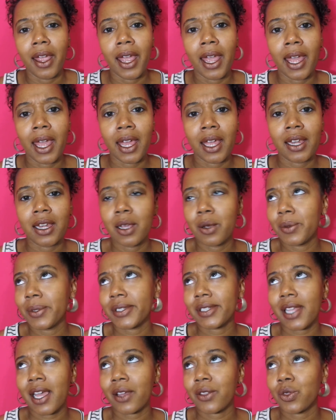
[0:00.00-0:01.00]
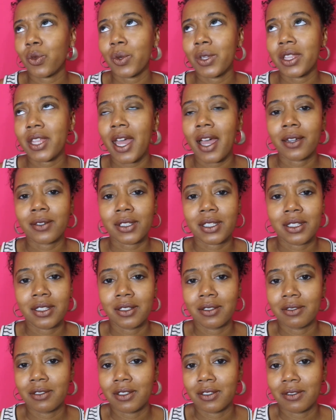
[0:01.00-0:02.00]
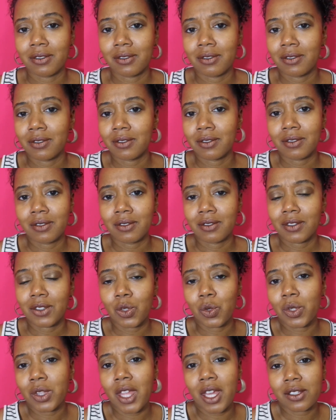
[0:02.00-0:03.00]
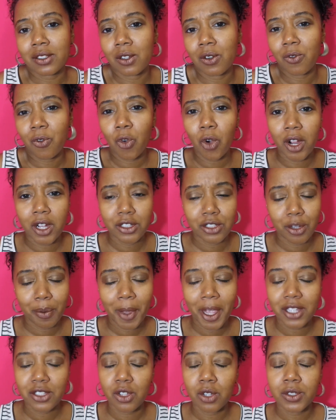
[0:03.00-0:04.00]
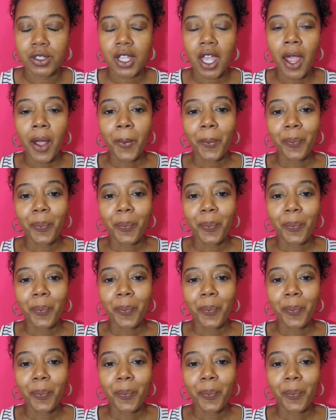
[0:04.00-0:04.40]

And it was like 3,400 pesos.